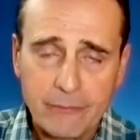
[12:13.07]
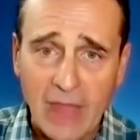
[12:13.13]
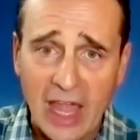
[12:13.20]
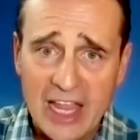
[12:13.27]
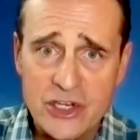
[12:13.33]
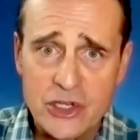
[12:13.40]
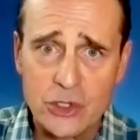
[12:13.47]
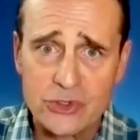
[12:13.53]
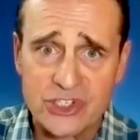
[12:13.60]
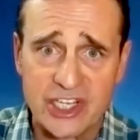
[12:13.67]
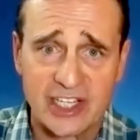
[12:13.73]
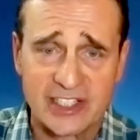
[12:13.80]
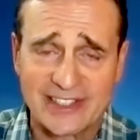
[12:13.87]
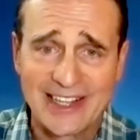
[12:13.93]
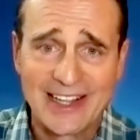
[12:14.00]
and
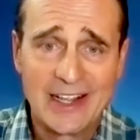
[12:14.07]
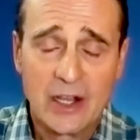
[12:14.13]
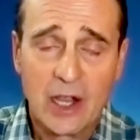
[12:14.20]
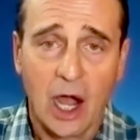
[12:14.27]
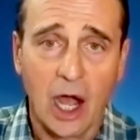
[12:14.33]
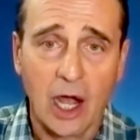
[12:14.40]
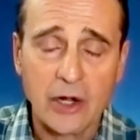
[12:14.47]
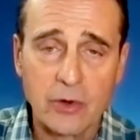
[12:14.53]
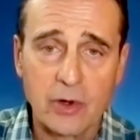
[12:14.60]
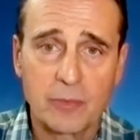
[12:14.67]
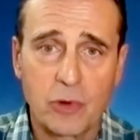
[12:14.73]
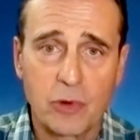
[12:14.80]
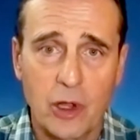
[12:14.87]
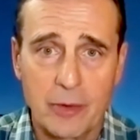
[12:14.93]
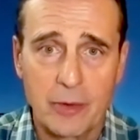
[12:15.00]
U6
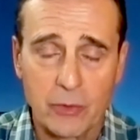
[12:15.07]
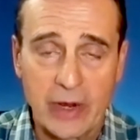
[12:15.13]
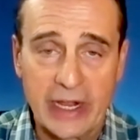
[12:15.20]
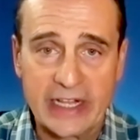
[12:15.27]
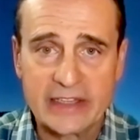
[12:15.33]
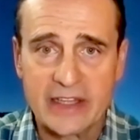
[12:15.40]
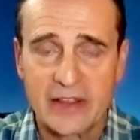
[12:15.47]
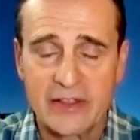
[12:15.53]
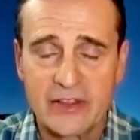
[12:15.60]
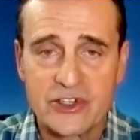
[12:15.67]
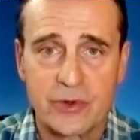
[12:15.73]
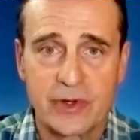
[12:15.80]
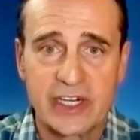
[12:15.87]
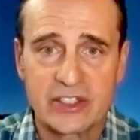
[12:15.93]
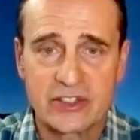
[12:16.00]
underemployment rate than the
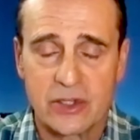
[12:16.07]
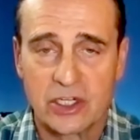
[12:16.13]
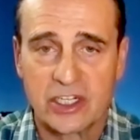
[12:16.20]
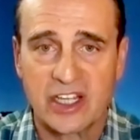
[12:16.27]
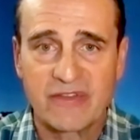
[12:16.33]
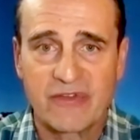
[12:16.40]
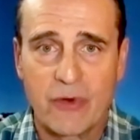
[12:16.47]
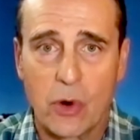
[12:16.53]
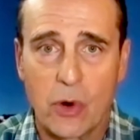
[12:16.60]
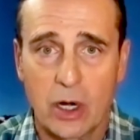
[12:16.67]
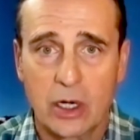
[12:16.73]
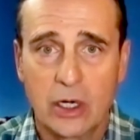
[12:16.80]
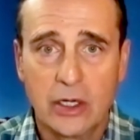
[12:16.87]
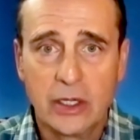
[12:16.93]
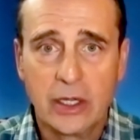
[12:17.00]
street is looking
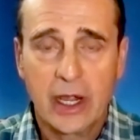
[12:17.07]
for.